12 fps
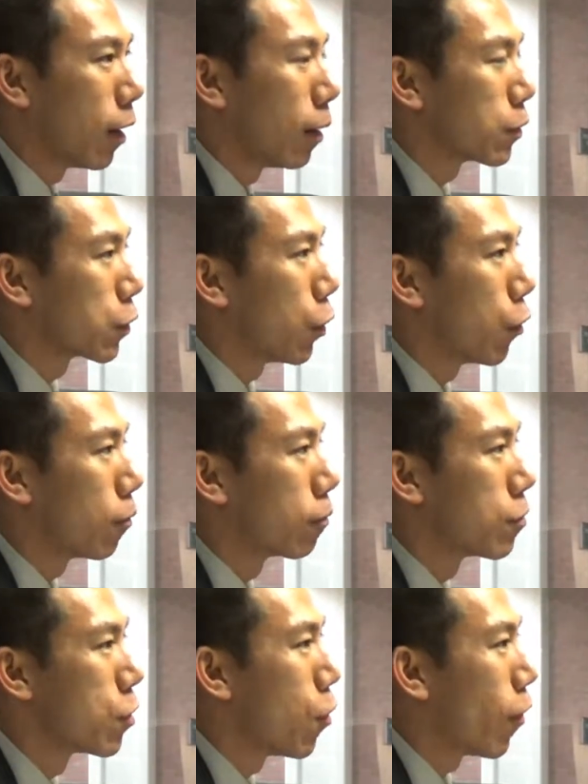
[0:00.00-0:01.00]
So
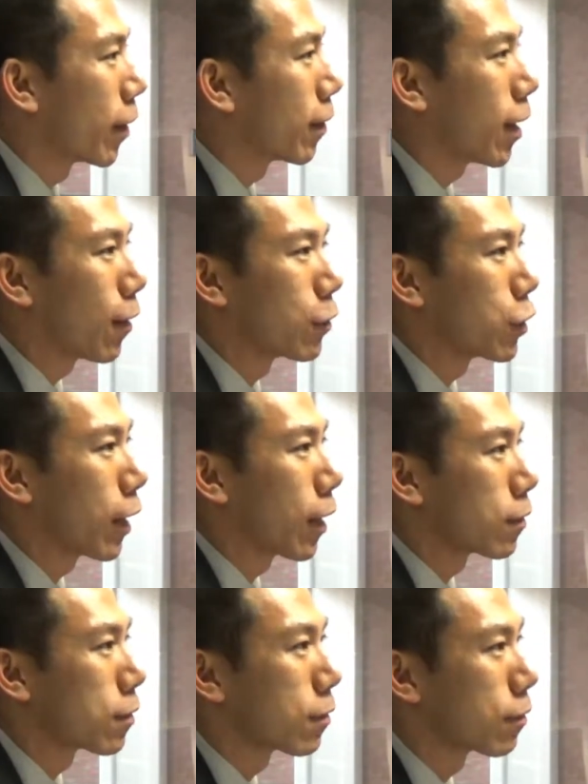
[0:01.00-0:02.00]
no, I didn't have a
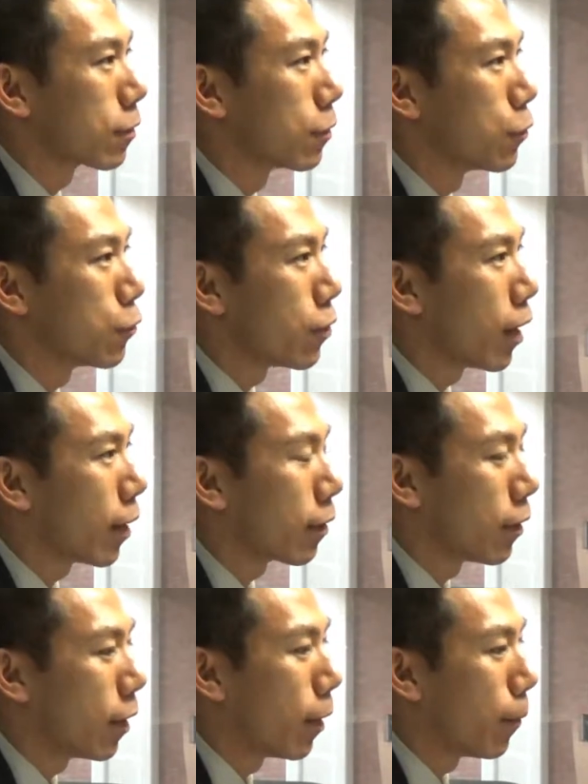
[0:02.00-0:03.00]
chance to do that.
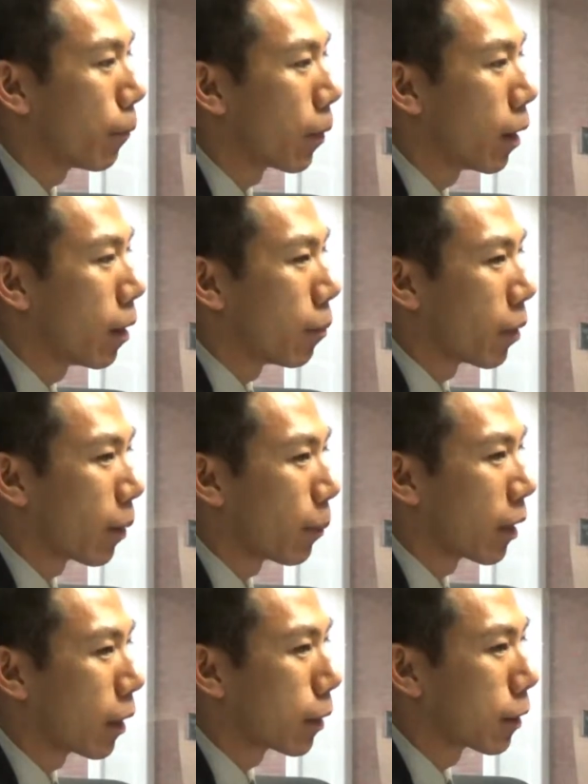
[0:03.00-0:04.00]

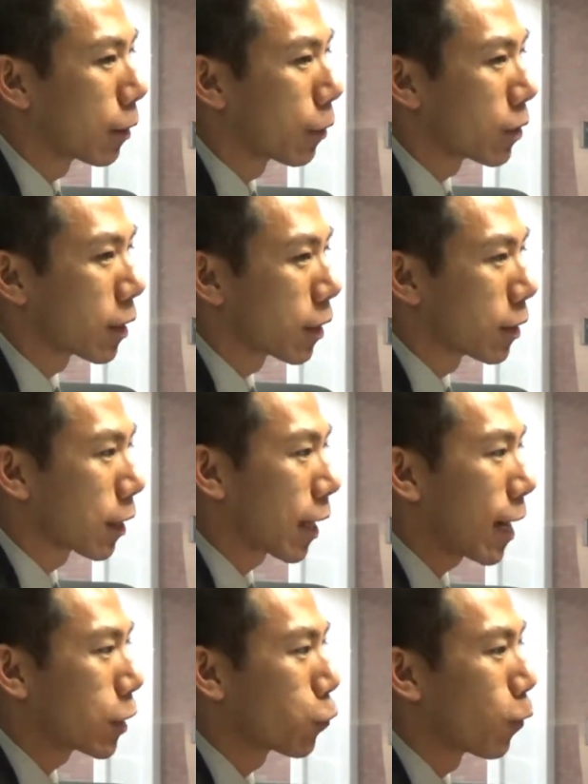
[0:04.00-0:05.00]
But it's a
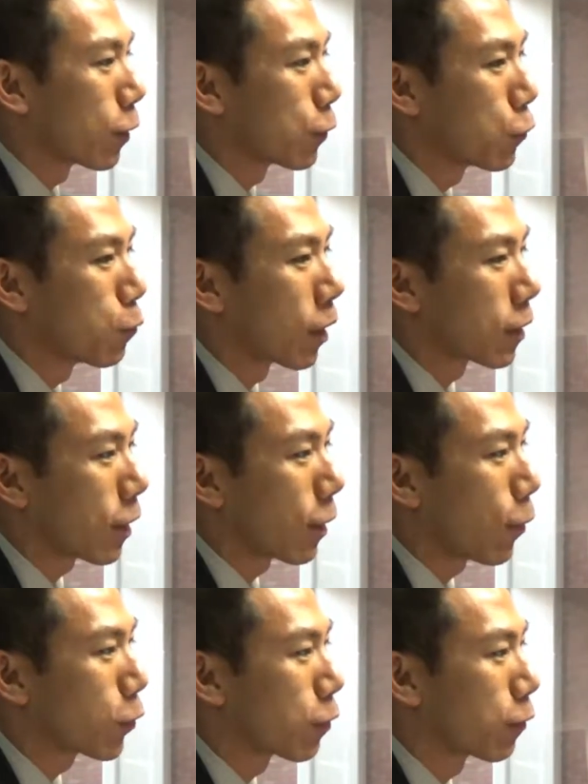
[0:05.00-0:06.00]
catch-22, because I
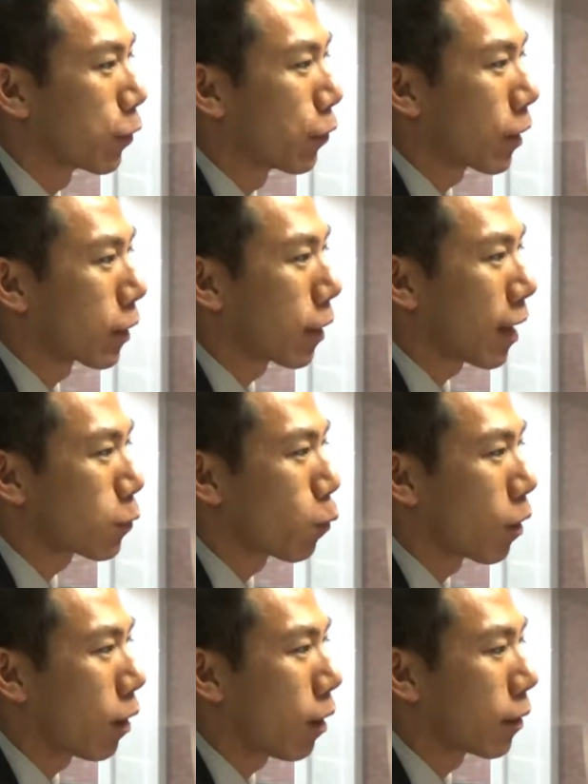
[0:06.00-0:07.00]
also feel like that's
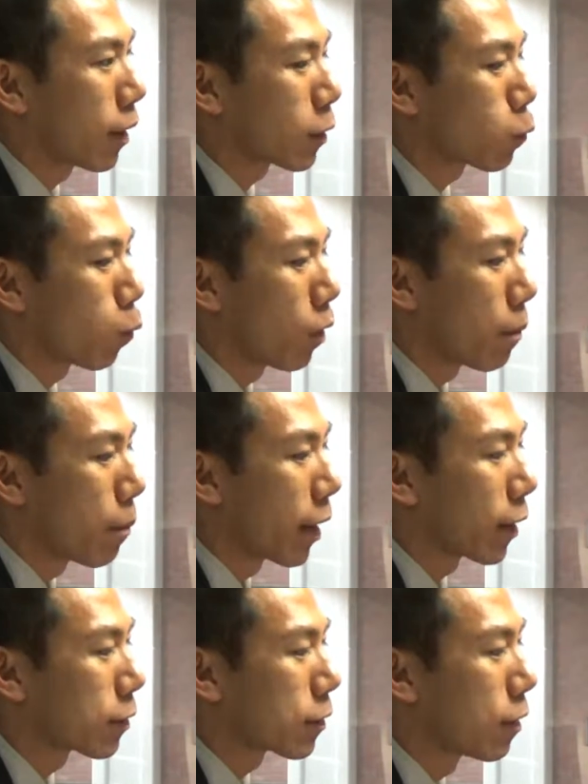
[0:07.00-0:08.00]
what
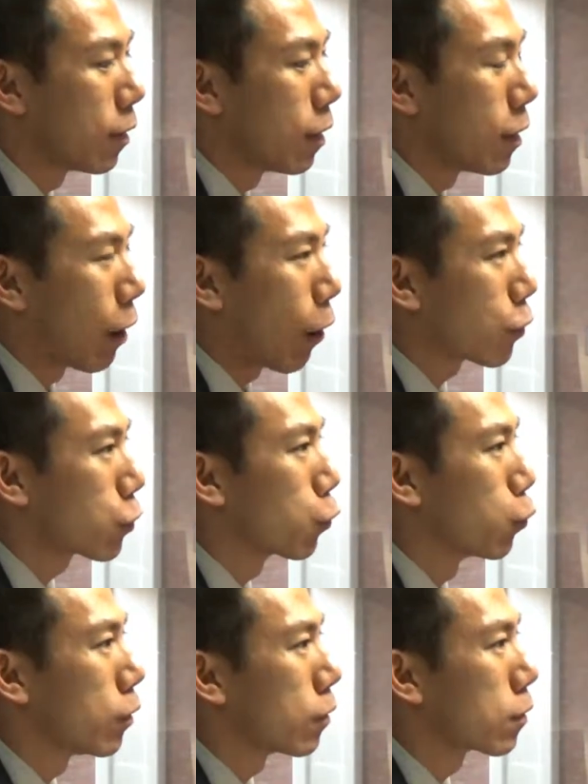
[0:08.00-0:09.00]
makes our
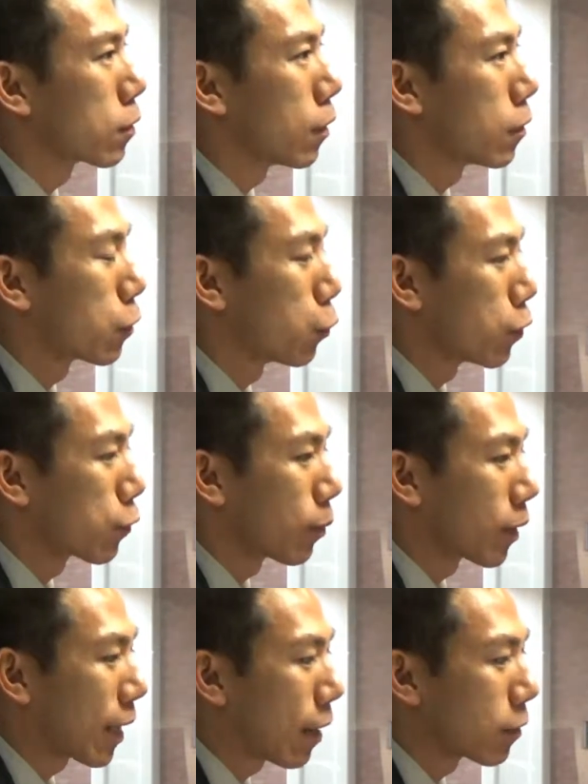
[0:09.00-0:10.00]
students and students from
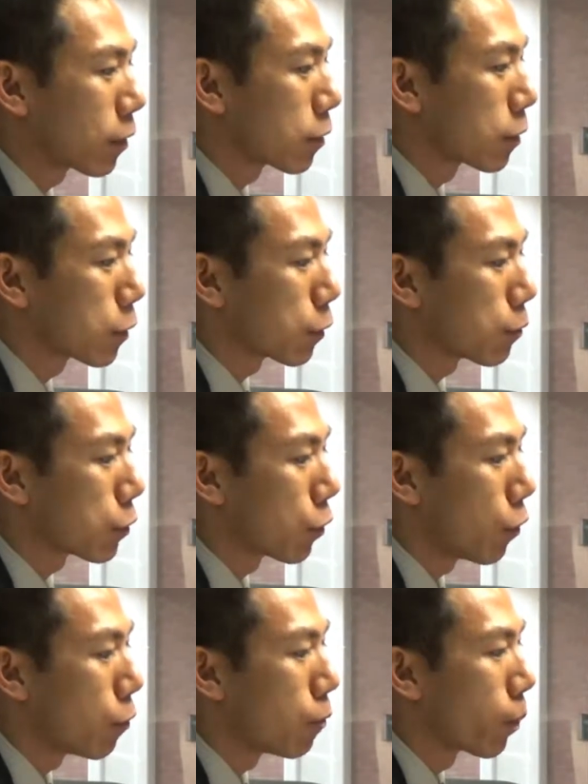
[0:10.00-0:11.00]
the Cal State system so